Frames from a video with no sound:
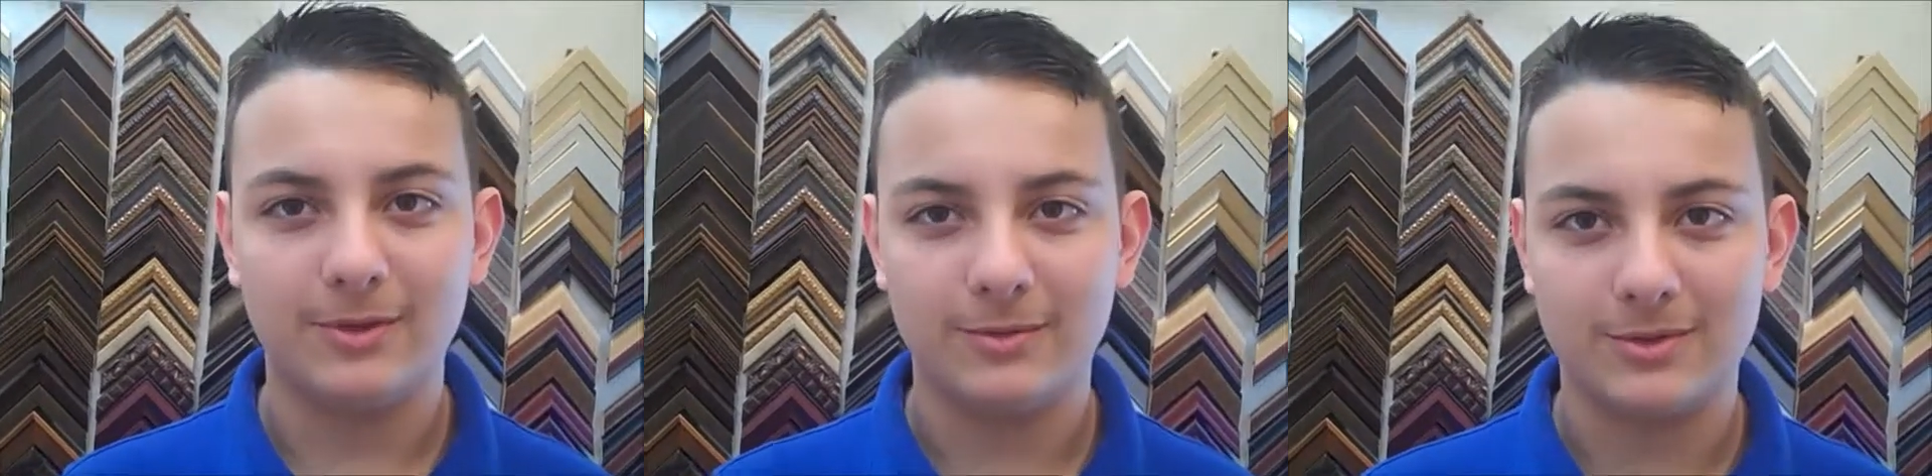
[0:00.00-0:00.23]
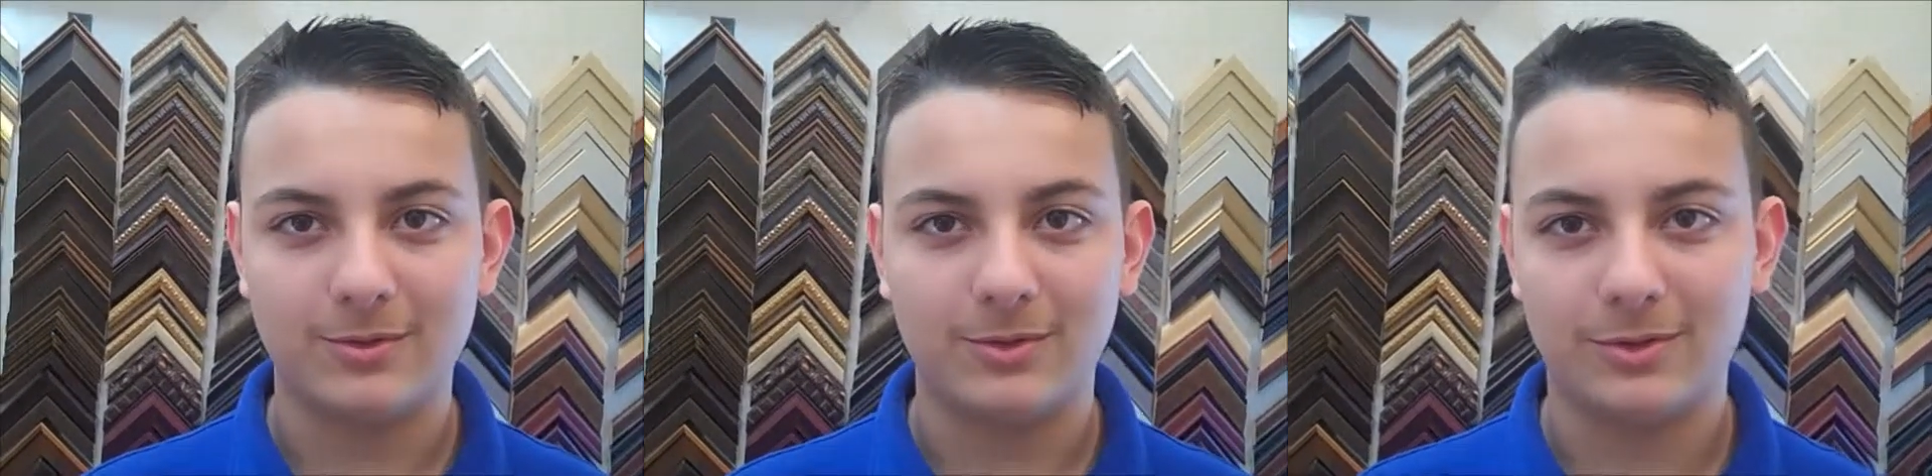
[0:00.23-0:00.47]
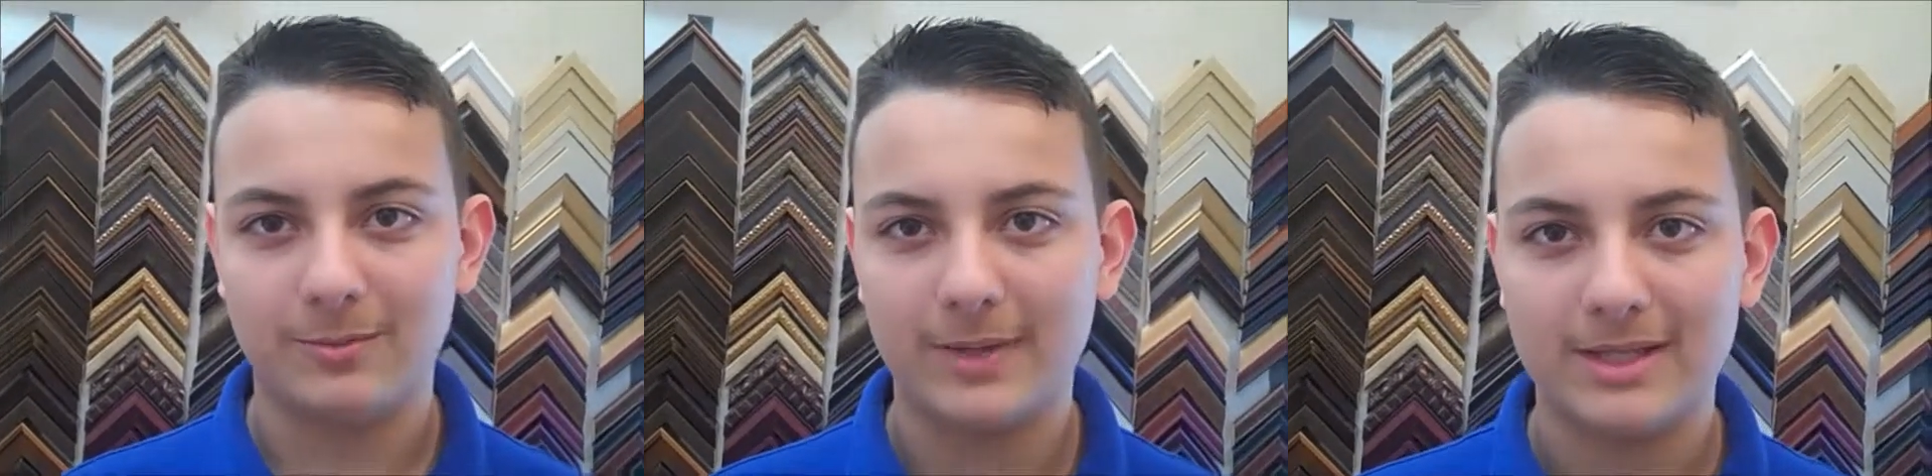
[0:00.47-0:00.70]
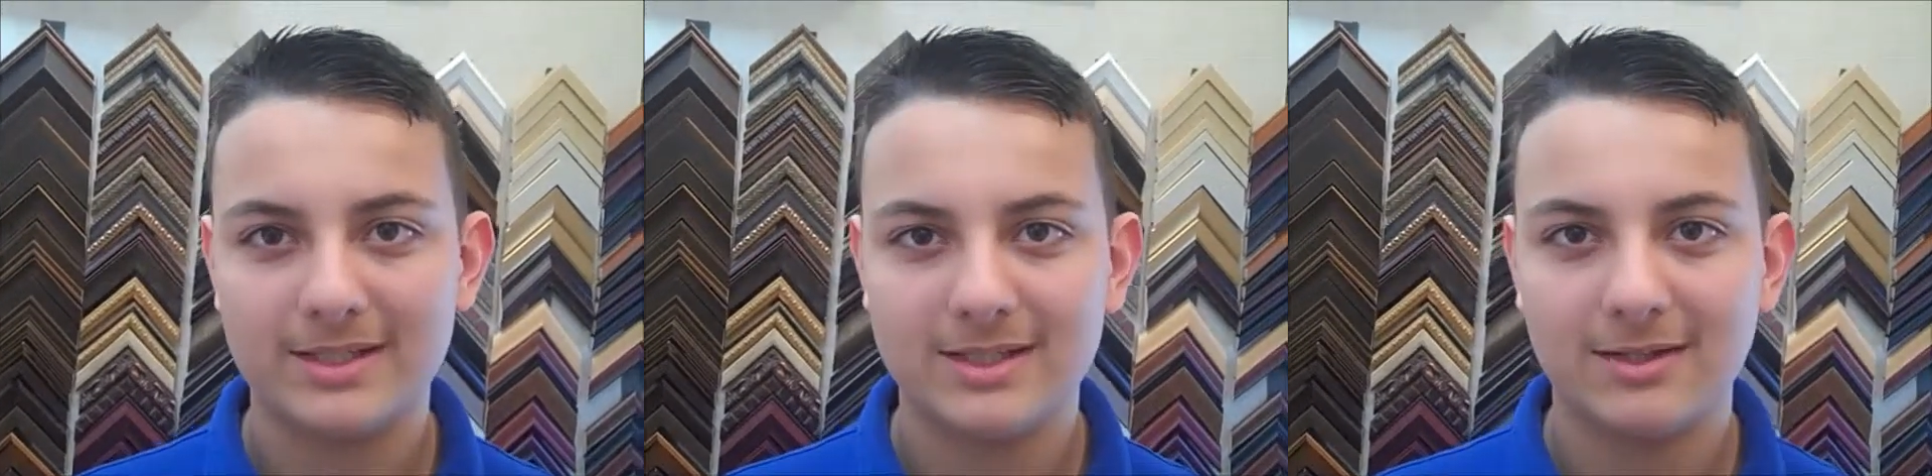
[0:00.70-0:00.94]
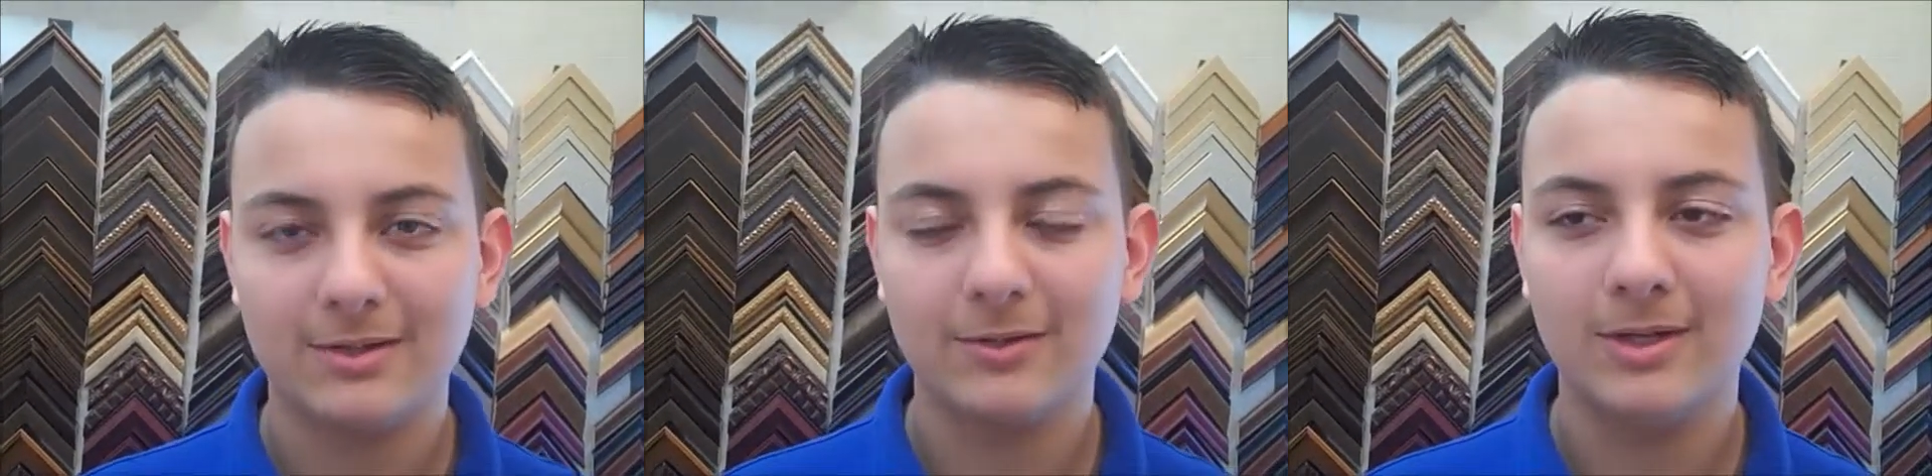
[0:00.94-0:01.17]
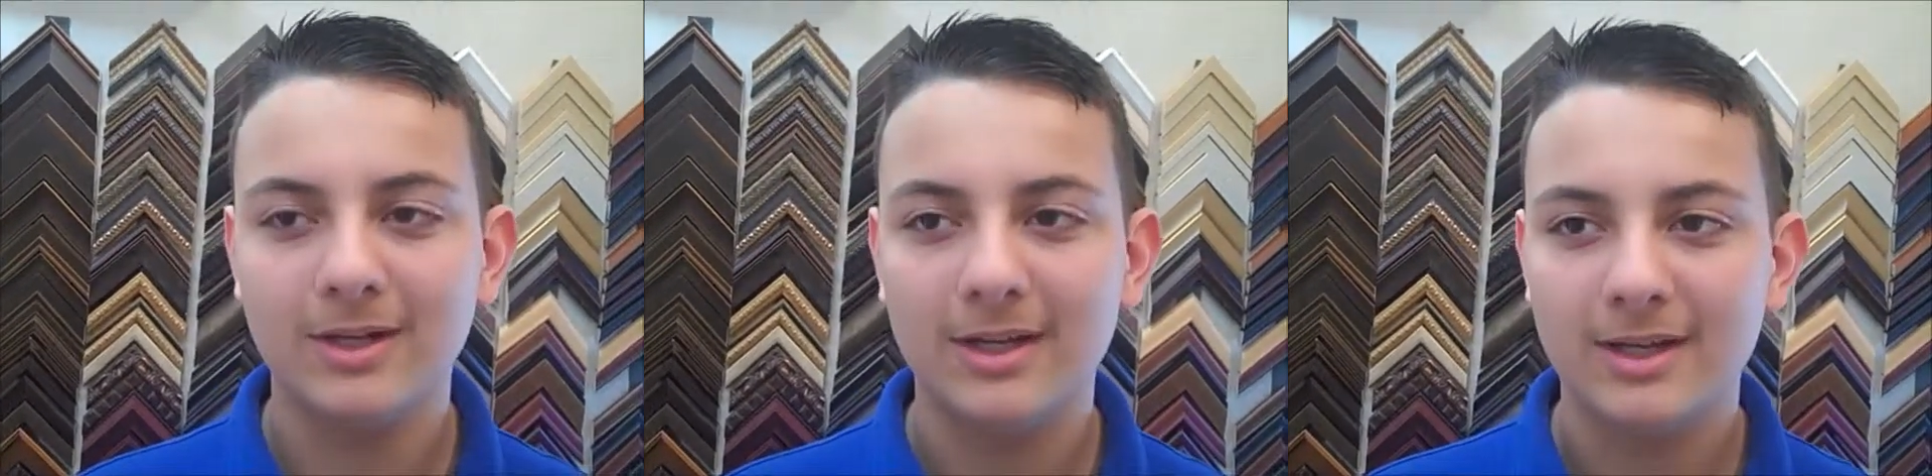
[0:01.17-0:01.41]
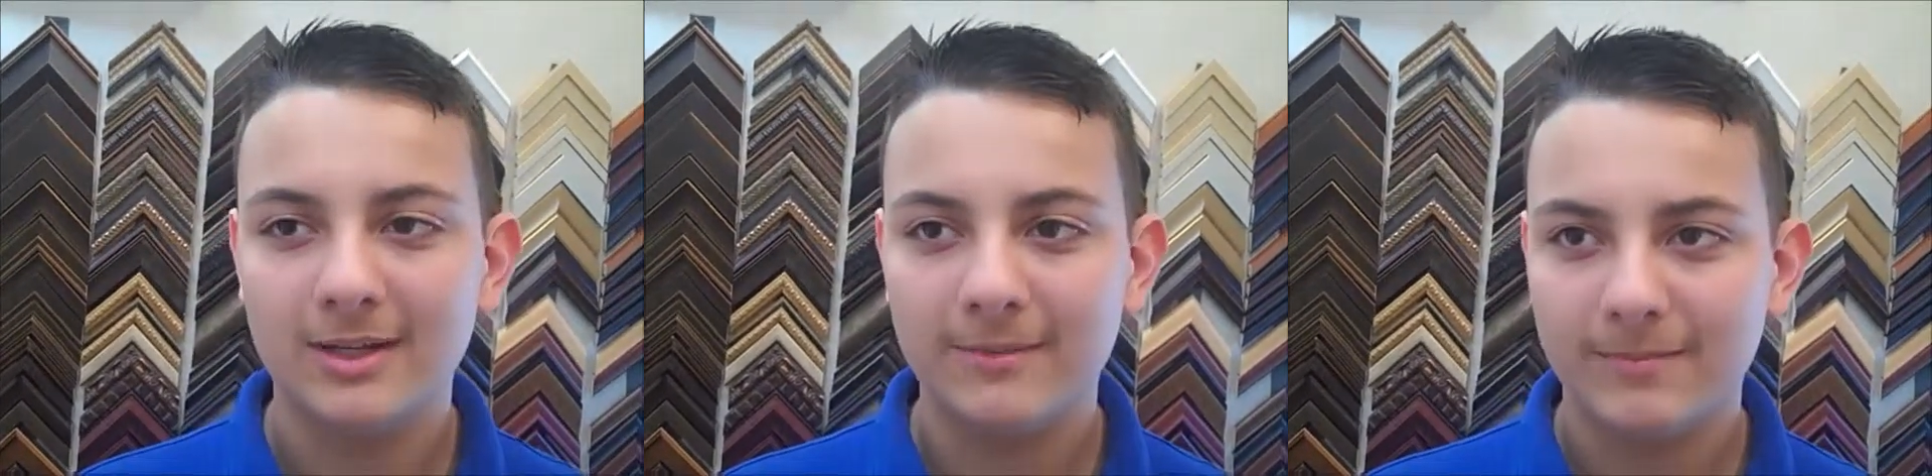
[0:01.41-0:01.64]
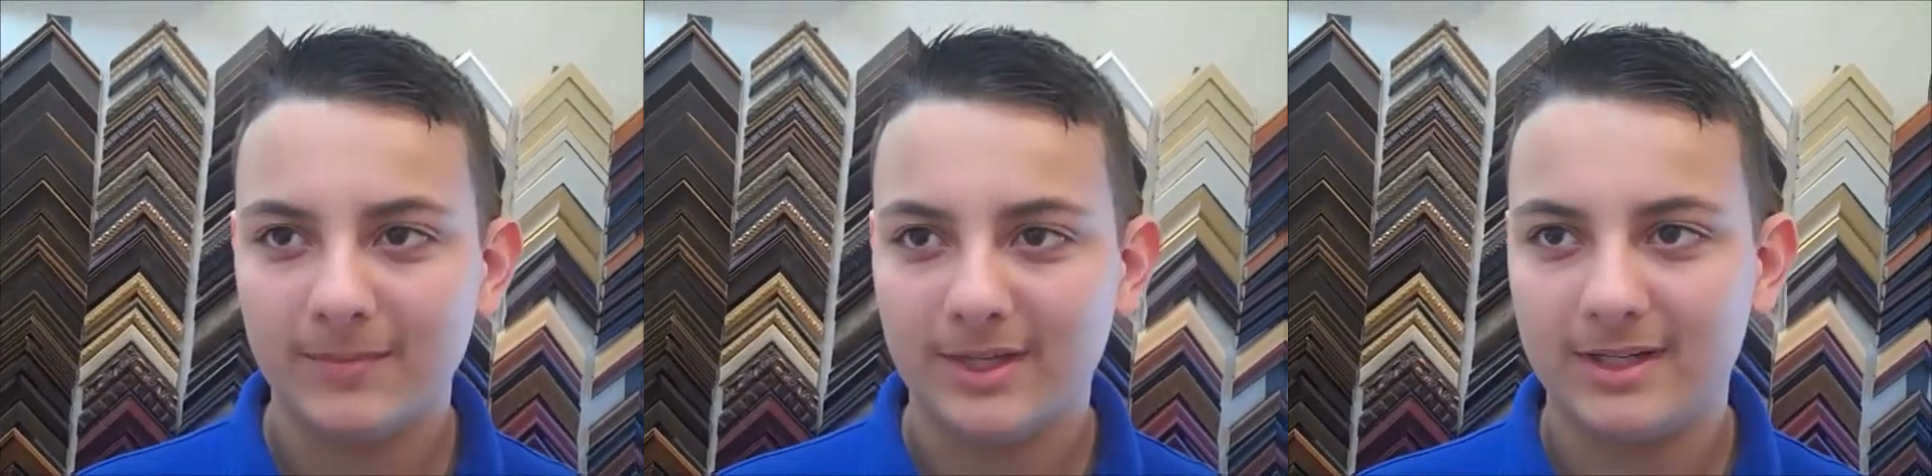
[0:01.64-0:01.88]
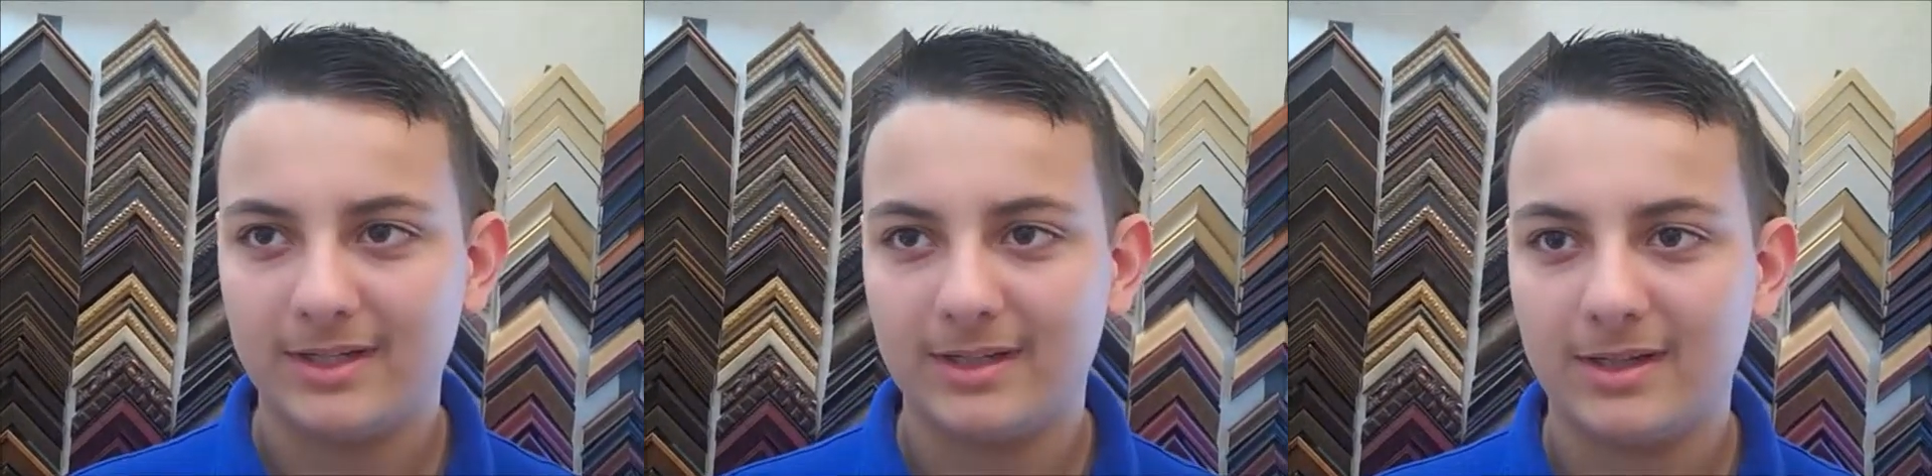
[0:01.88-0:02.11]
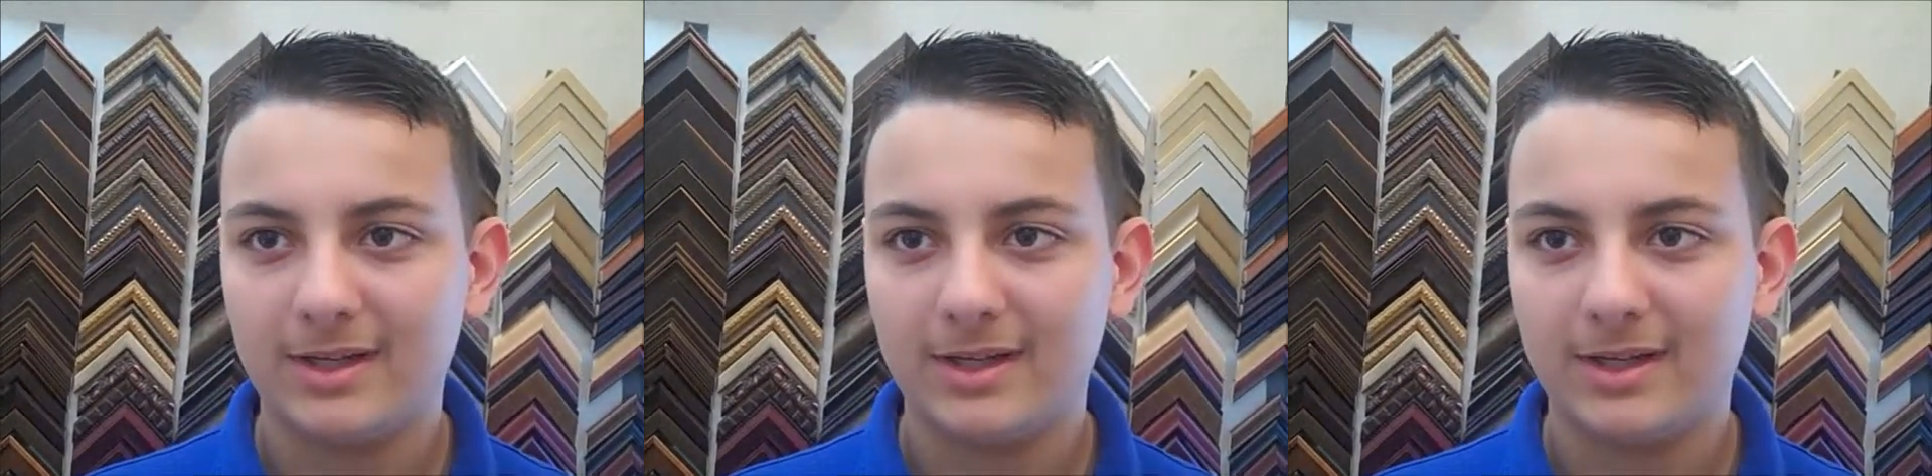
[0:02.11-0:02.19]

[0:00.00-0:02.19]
It was an oil pastel, and